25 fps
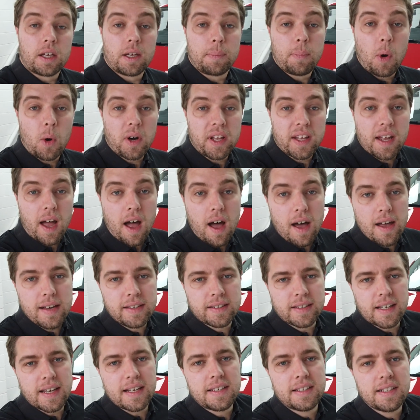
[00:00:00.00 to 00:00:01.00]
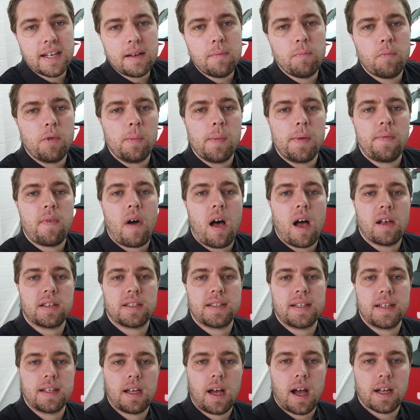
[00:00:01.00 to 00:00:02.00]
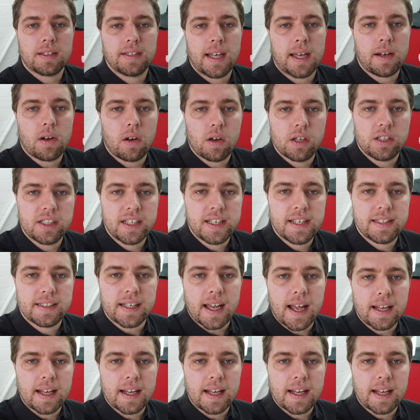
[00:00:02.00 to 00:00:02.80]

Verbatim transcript: Good morning guys, it's Tim from Advancing Car Technologies,